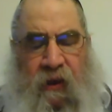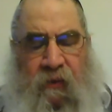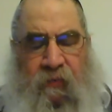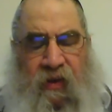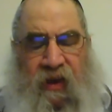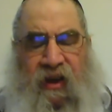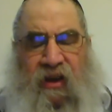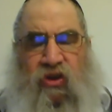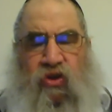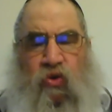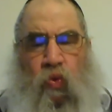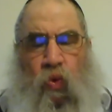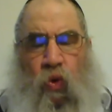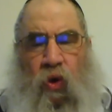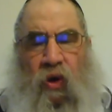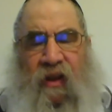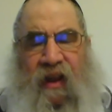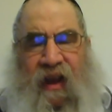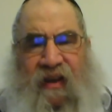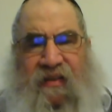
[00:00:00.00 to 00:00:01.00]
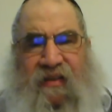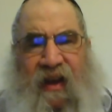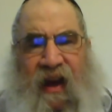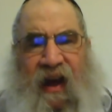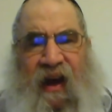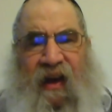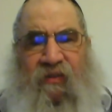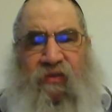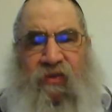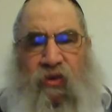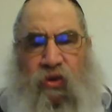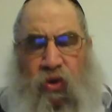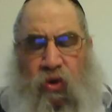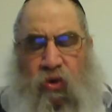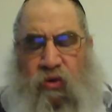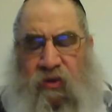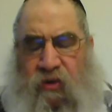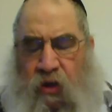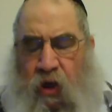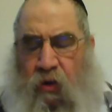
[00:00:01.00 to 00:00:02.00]
Each wall has to have two
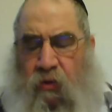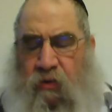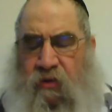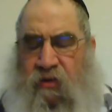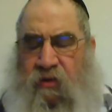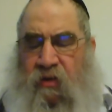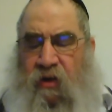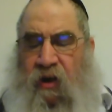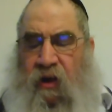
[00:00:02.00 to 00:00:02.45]
stones.